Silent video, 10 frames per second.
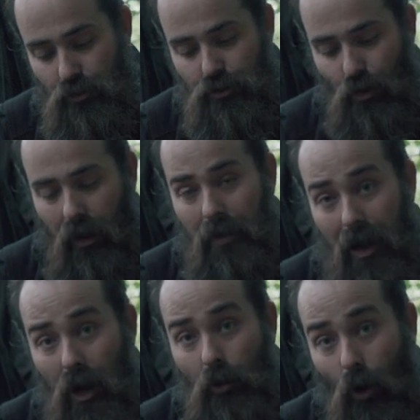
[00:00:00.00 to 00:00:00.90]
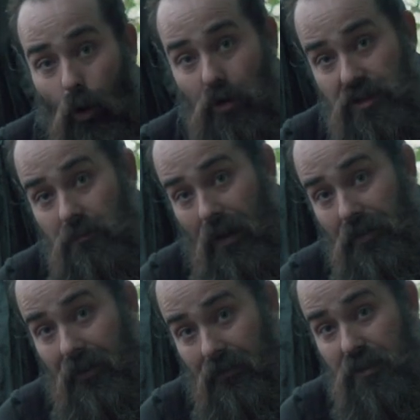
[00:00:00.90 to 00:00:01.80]
just talking about how awesome I
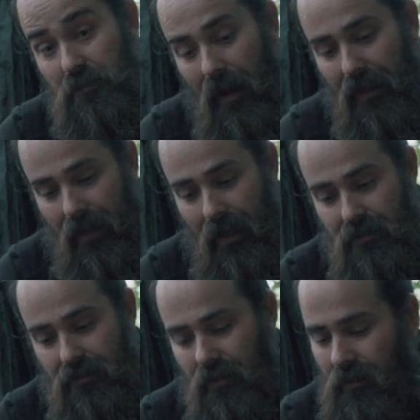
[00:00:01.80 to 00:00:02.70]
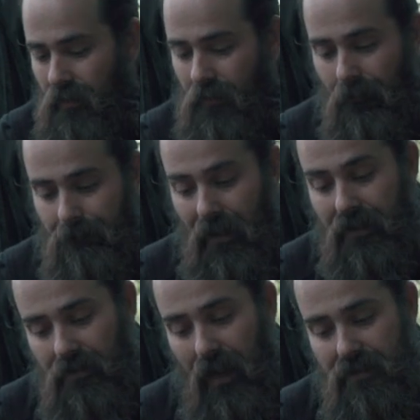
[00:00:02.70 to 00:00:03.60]
think this bit of kit is.
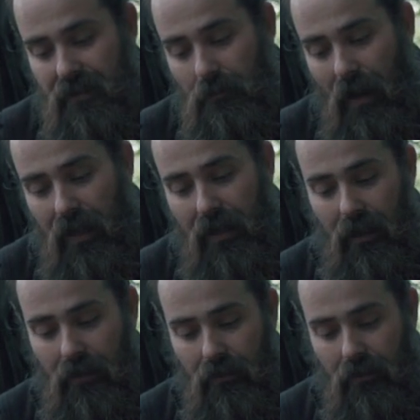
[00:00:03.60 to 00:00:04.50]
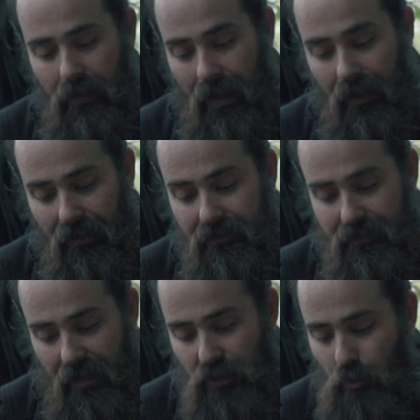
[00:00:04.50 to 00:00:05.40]
Fantastic bit of kit. Helican
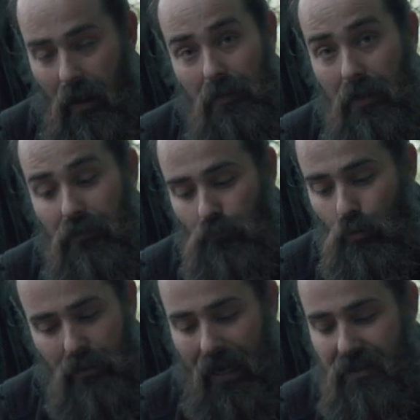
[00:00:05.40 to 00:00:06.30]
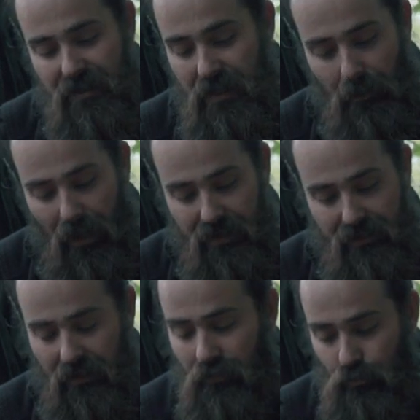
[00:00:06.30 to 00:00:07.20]
Tex Swagman roll, can't see
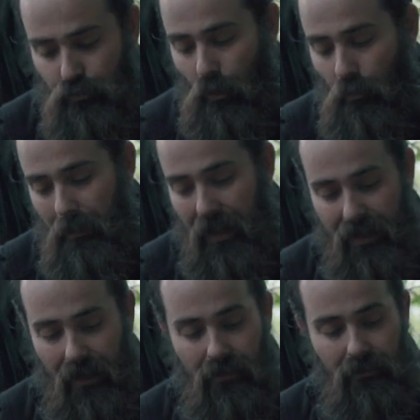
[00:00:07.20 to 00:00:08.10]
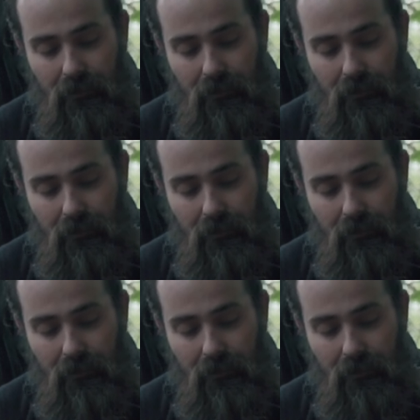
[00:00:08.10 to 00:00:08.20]
past it, top bit of kit.